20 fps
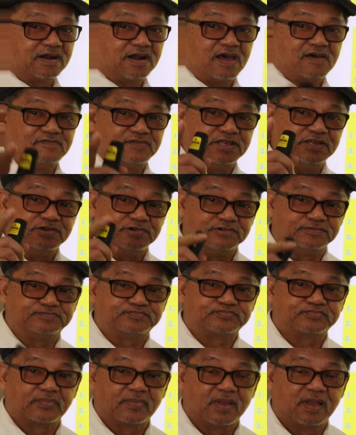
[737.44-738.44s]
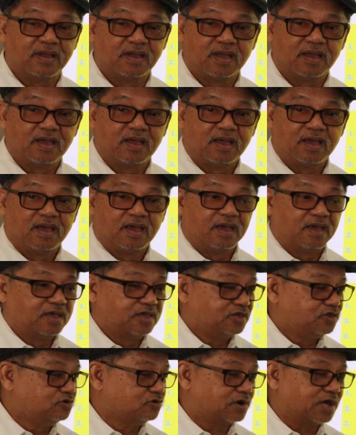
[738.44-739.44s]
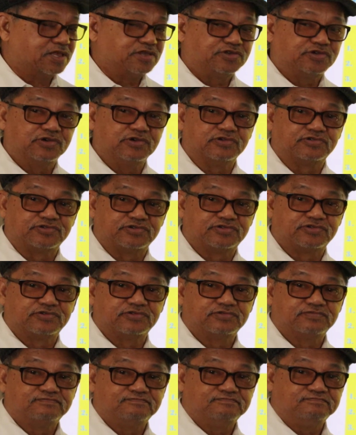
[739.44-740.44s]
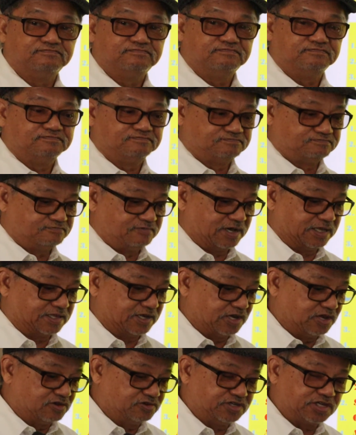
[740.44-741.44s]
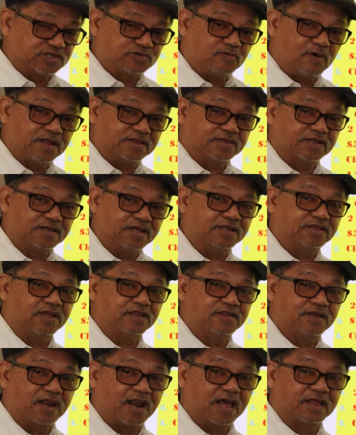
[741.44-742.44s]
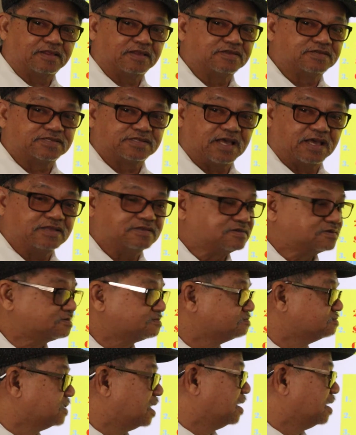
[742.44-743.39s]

revenue. You can choose whether you just wanted it in the United States